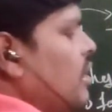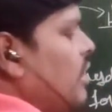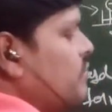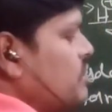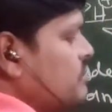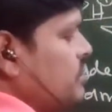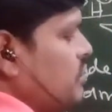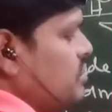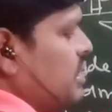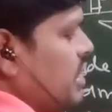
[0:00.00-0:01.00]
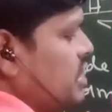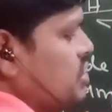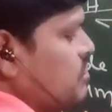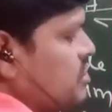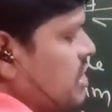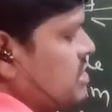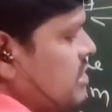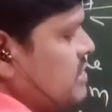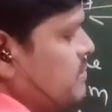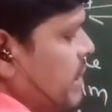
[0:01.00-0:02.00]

Of course we know that H2O structure is